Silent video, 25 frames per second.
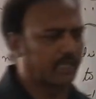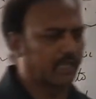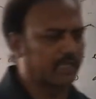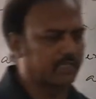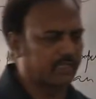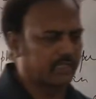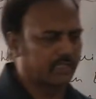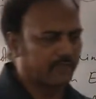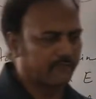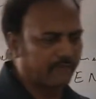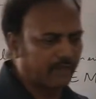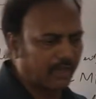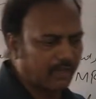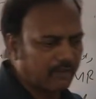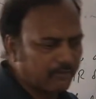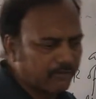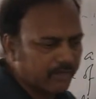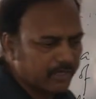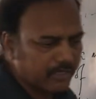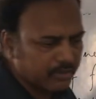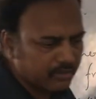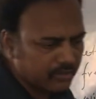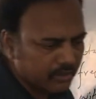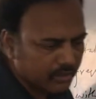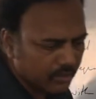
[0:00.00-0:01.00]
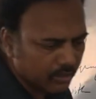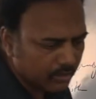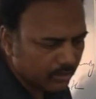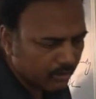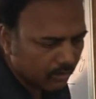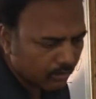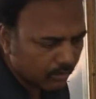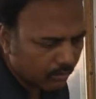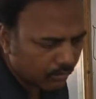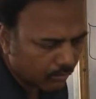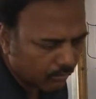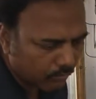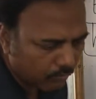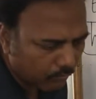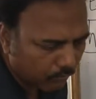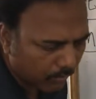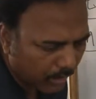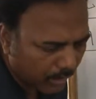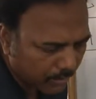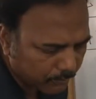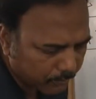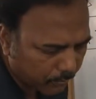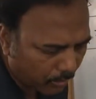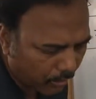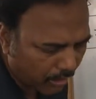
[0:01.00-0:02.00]
The value is
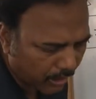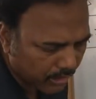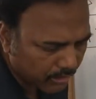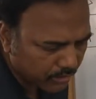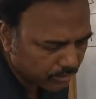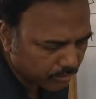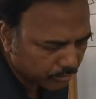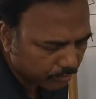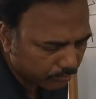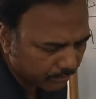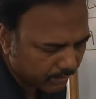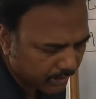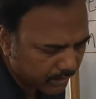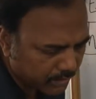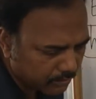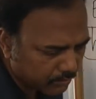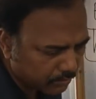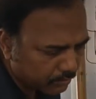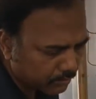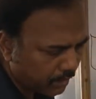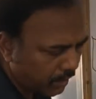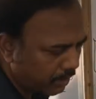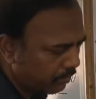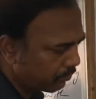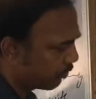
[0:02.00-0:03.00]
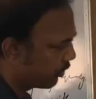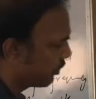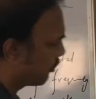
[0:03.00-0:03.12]
1.3 into 10 to the